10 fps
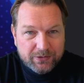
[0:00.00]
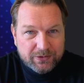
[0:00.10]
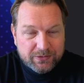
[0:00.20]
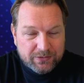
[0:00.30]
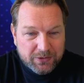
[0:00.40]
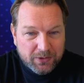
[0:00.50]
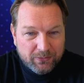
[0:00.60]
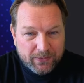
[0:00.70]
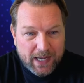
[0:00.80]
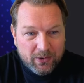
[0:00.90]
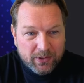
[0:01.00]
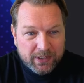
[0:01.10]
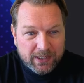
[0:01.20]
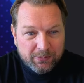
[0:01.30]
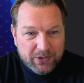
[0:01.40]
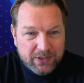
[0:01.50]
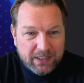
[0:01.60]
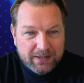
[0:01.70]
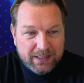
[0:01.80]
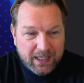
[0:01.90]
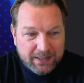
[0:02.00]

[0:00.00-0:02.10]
just took a flower here, but you get the